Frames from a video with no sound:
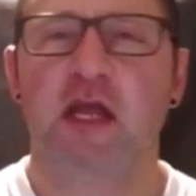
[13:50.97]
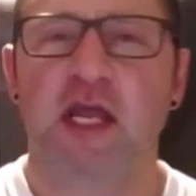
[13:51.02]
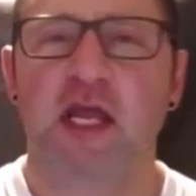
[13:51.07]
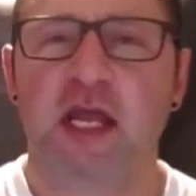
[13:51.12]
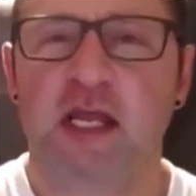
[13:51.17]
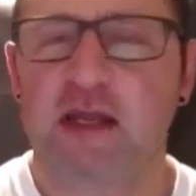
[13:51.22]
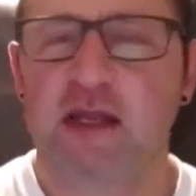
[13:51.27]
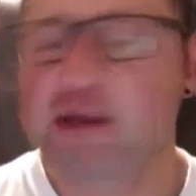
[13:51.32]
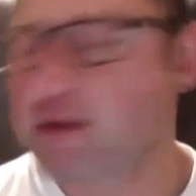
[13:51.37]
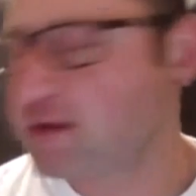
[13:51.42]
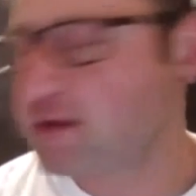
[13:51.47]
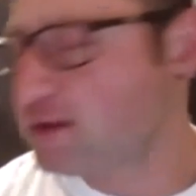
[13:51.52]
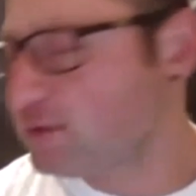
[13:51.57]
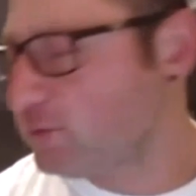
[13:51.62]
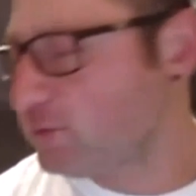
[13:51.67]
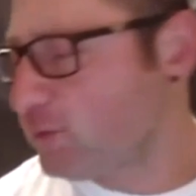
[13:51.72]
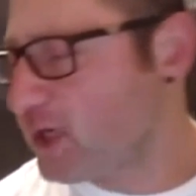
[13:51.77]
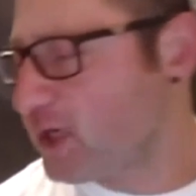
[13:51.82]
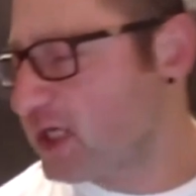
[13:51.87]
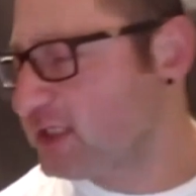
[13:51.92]
And
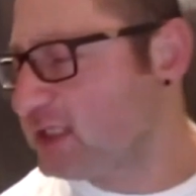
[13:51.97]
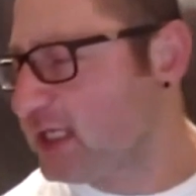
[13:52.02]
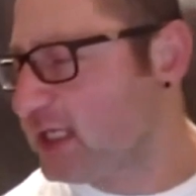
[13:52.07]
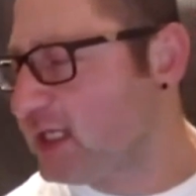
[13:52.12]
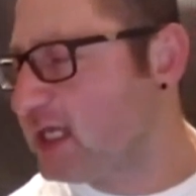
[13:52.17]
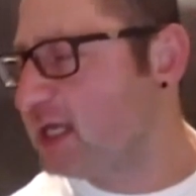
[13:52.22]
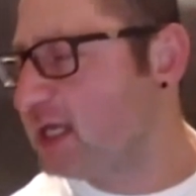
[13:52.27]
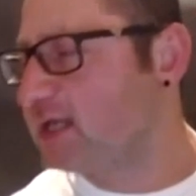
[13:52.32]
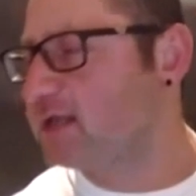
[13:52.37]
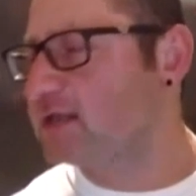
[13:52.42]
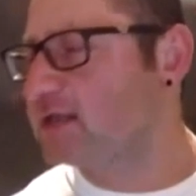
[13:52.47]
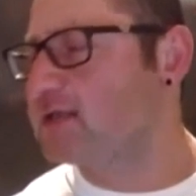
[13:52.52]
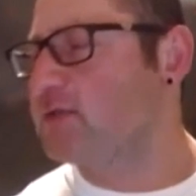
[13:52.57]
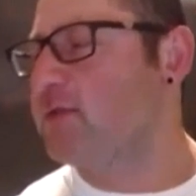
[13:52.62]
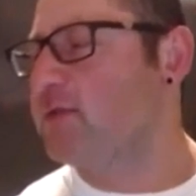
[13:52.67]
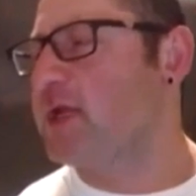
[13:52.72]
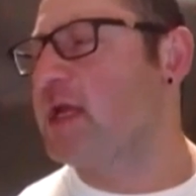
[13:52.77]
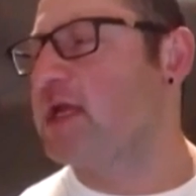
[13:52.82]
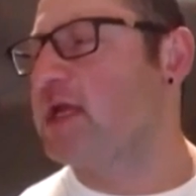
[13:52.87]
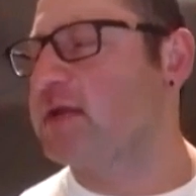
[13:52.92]
when I say that, it doesn't
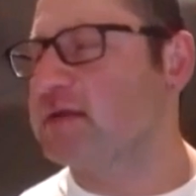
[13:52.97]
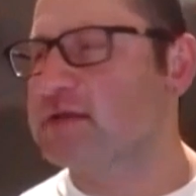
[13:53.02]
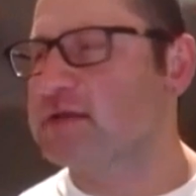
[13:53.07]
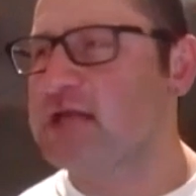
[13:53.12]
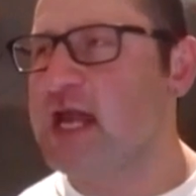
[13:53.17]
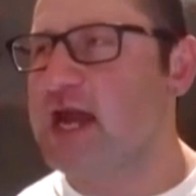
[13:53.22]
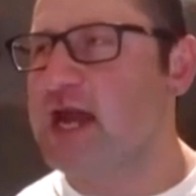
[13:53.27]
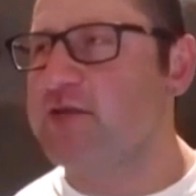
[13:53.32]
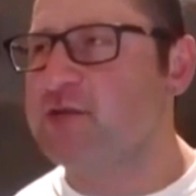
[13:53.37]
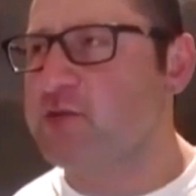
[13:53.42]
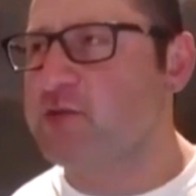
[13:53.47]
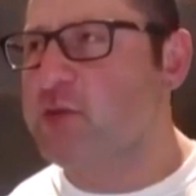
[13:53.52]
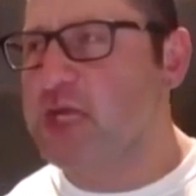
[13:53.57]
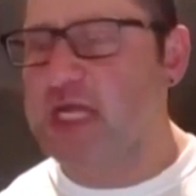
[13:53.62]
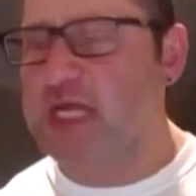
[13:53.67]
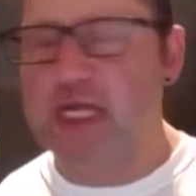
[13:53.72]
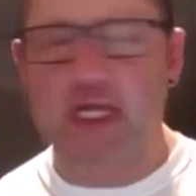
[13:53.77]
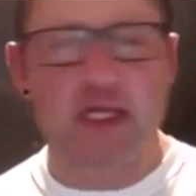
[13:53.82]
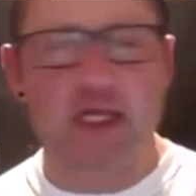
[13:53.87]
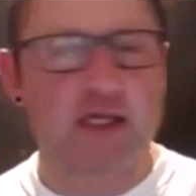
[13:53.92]
it doesn't have to
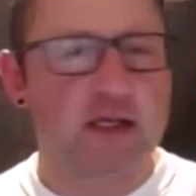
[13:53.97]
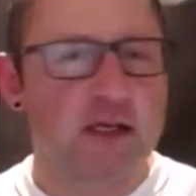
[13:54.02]
be